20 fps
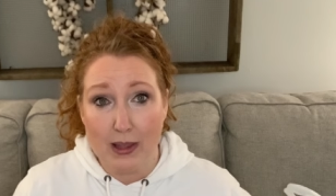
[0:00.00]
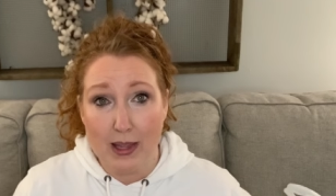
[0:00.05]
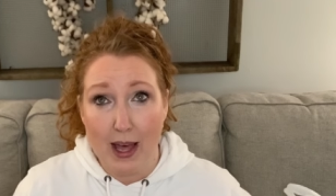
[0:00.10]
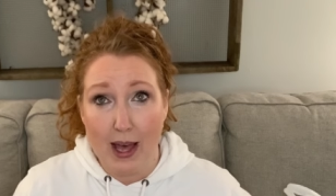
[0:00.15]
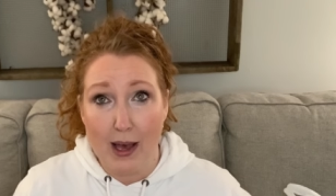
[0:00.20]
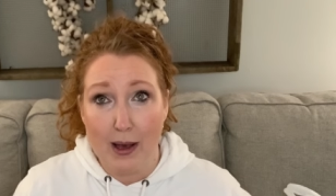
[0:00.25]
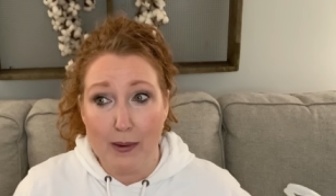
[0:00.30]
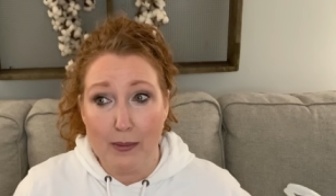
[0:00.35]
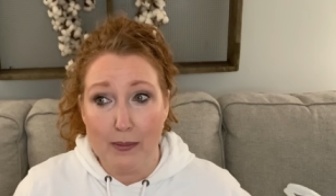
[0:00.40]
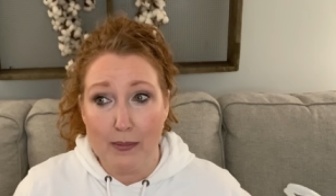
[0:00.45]

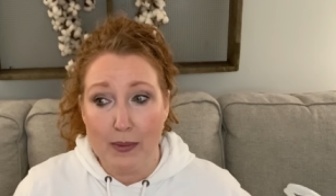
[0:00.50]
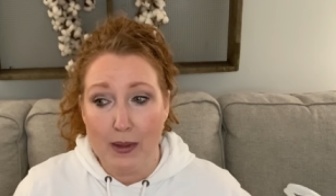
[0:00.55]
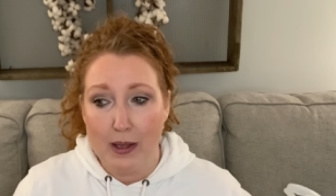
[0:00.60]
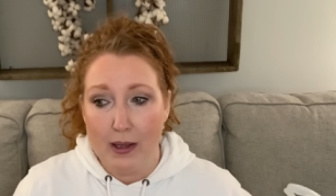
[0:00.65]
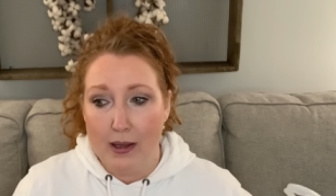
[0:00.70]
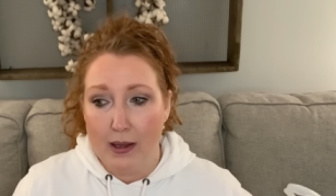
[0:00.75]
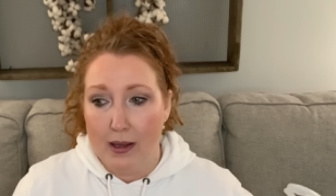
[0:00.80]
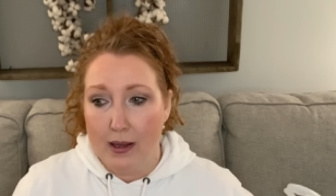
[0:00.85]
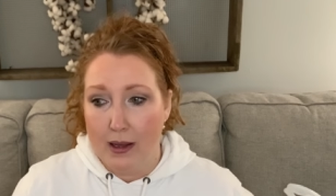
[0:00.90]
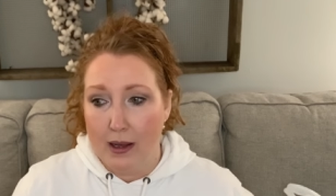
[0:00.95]
them,
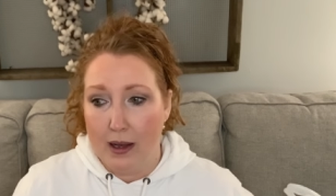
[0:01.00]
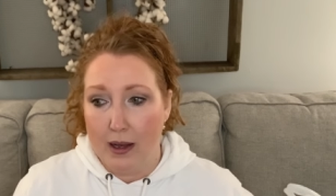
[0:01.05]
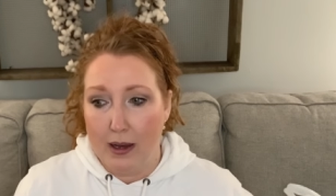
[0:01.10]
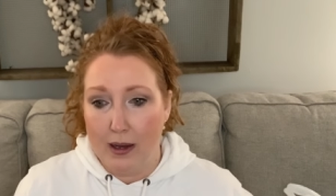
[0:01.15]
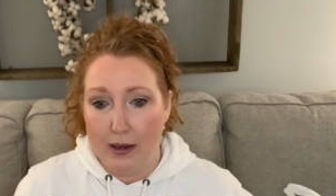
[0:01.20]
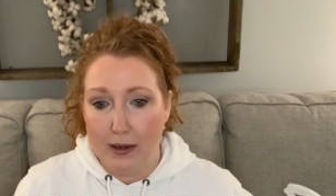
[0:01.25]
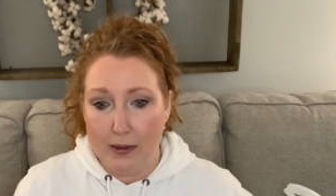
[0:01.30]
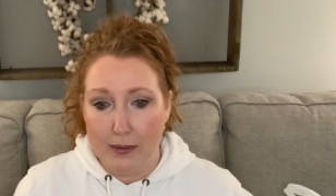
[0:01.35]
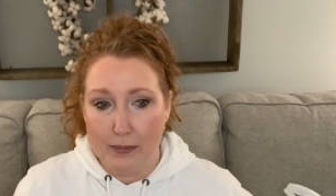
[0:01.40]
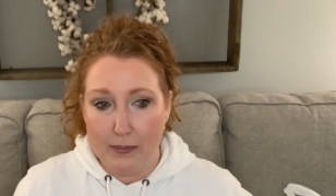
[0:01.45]

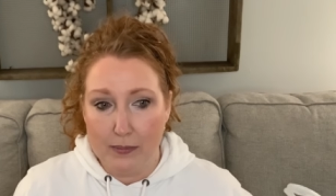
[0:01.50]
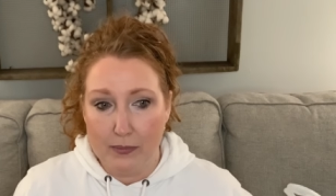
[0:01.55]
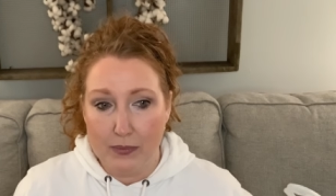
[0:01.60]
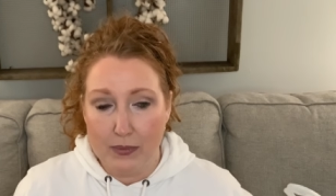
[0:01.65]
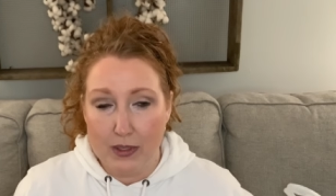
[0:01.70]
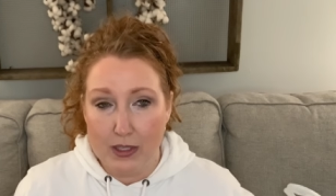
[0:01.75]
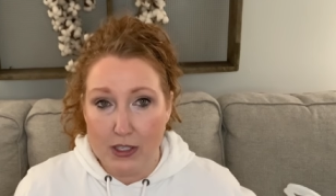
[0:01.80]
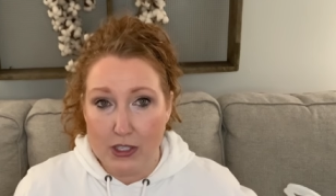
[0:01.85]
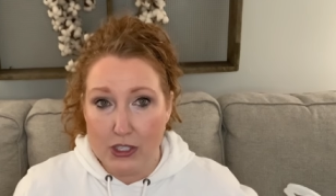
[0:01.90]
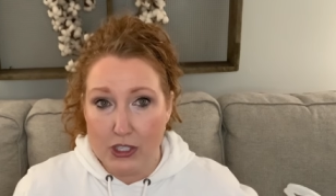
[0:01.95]
um,
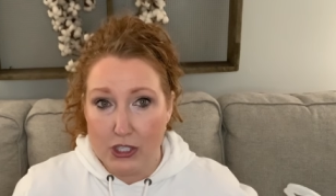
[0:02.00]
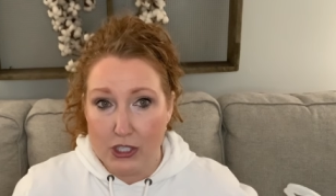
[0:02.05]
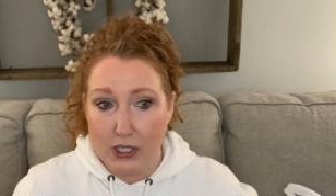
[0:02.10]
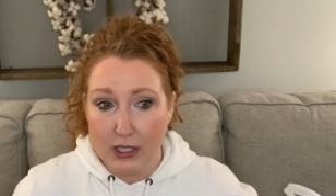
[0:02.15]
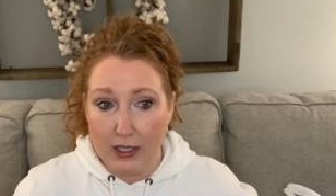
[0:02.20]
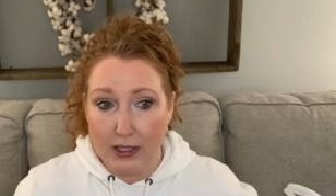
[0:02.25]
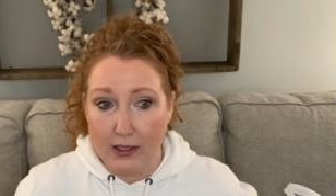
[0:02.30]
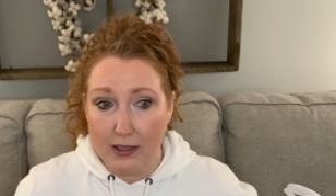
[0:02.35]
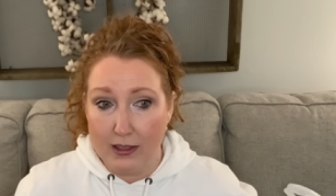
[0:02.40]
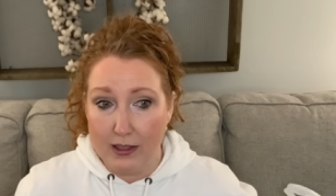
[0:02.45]

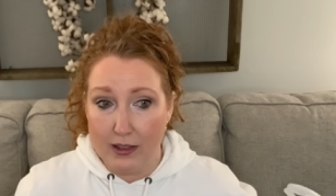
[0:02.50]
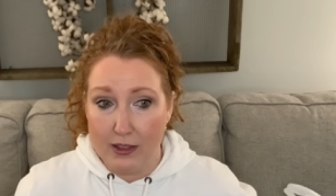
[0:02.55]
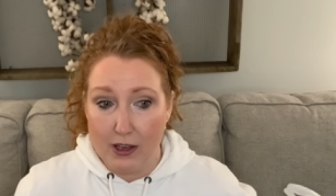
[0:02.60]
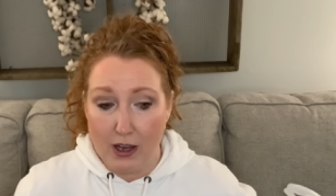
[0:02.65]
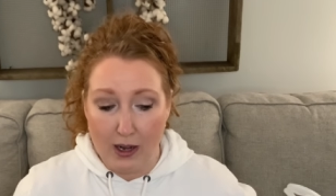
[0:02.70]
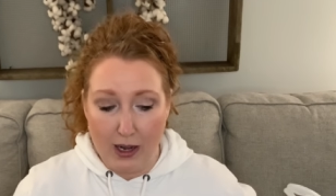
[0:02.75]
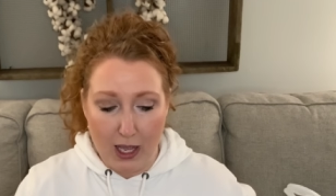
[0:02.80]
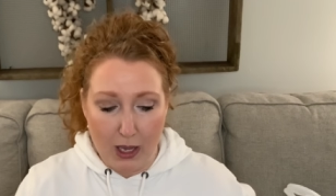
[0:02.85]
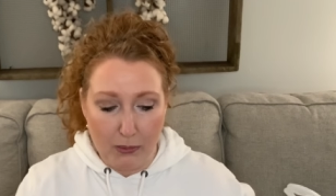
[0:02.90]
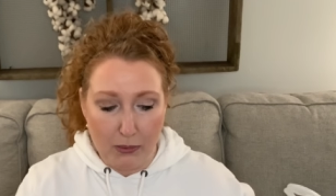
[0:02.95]
she
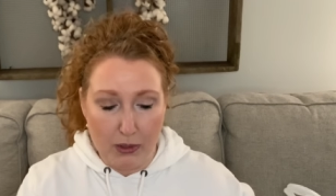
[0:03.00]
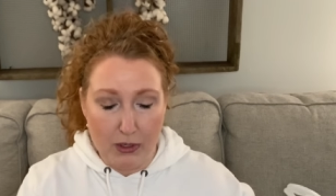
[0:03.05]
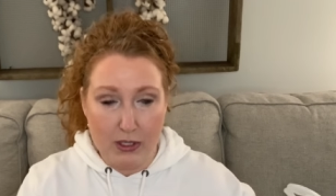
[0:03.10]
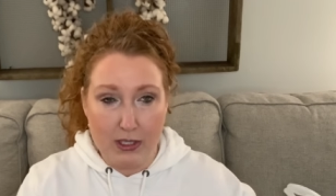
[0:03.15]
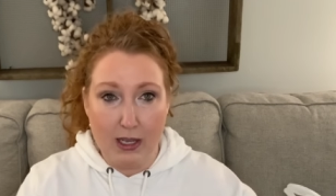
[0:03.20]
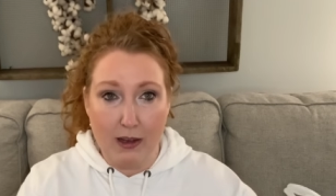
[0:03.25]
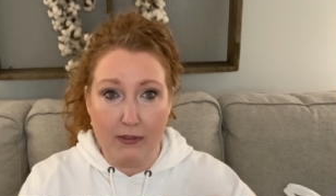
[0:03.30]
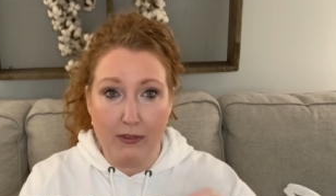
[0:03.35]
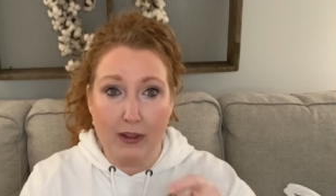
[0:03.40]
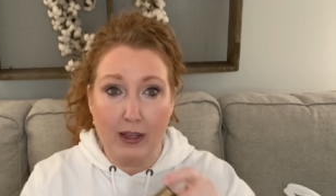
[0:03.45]
thought I would
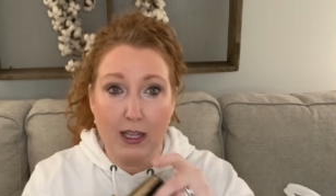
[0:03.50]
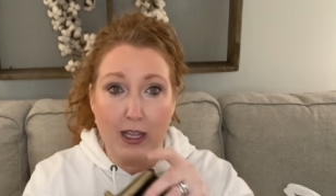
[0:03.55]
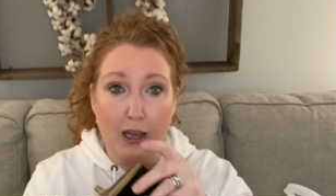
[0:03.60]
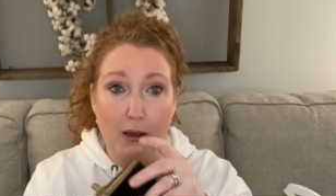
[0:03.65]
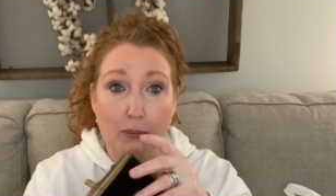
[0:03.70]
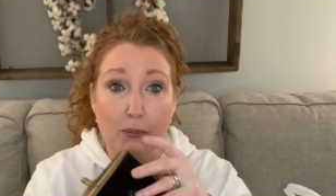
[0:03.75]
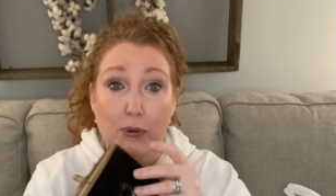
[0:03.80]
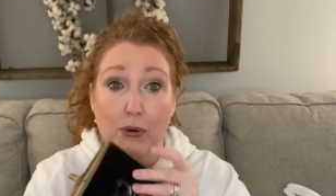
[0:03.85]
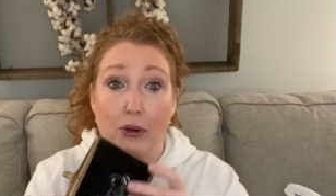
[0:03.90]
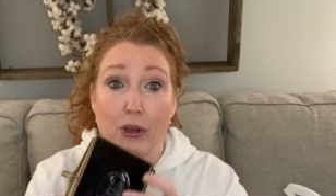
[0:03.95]
definitely
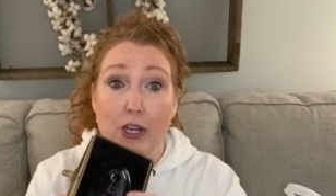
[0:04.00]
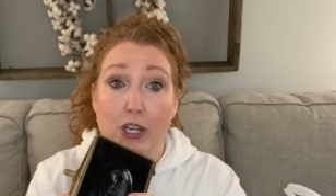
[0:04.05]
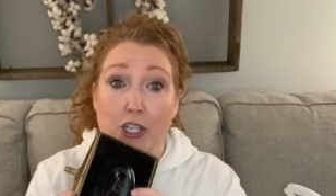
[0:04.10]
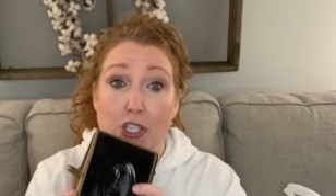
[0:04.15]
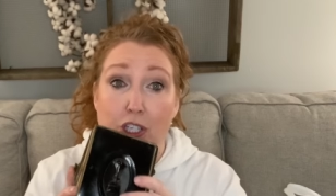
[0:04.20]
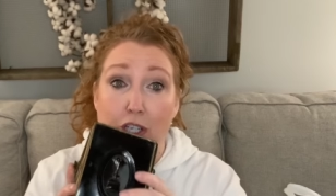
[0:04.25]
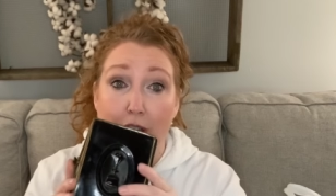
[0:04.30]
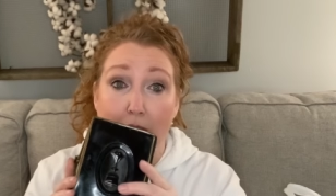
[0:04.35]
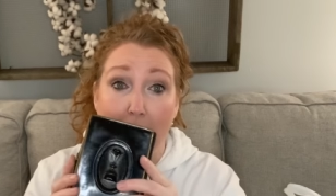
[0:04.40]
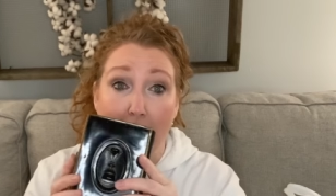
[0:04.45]

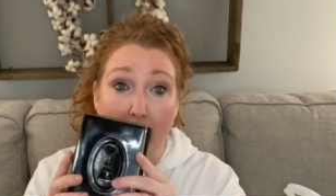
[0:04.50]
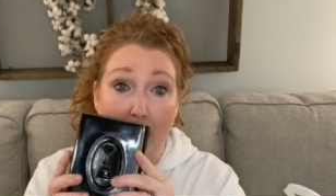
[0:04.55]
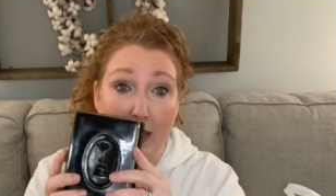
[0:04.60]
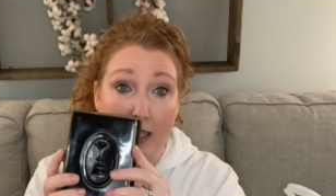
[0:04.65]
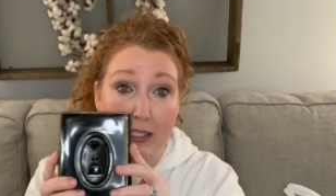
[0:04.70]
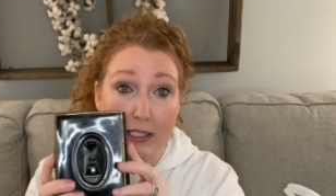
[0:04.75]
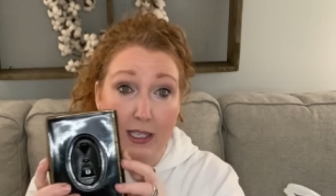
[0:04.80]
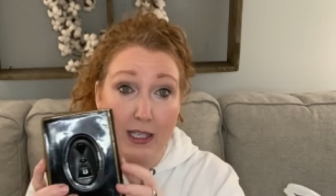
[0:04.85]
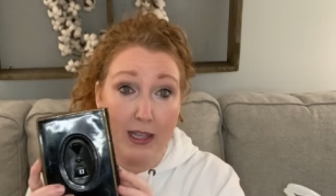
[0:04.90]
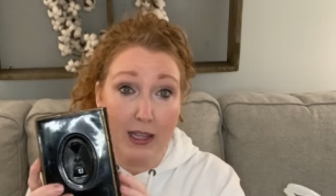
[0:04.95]

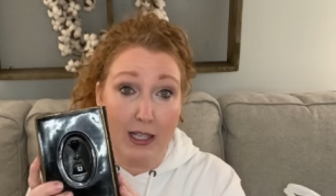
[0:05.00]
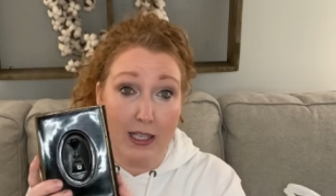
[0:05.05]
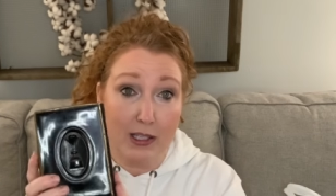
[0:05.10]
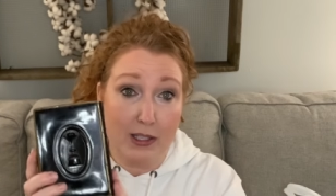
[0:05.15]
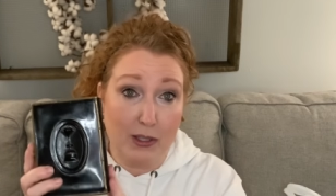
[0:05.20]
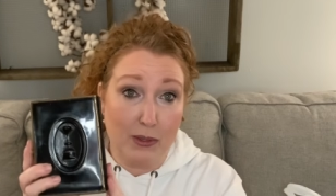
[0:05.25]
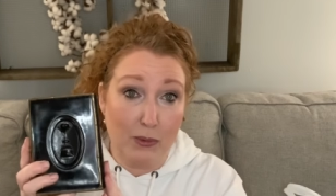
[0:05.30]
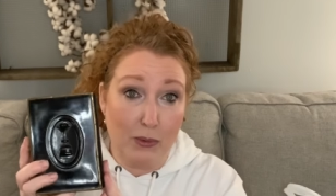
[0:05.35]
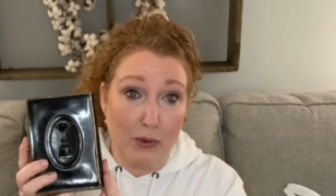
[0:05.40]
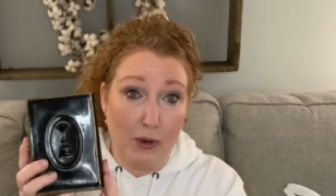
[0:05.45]
appreciate
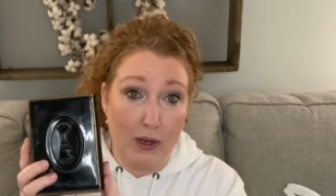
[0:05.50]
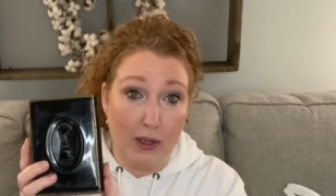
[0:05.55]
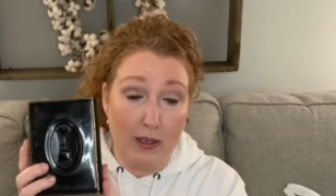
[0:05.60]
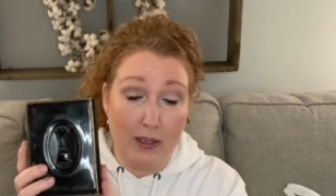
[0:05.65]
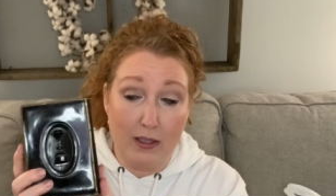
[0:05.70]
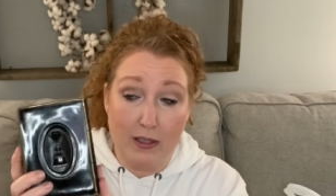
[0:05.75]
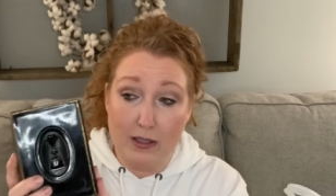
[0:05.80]
this one.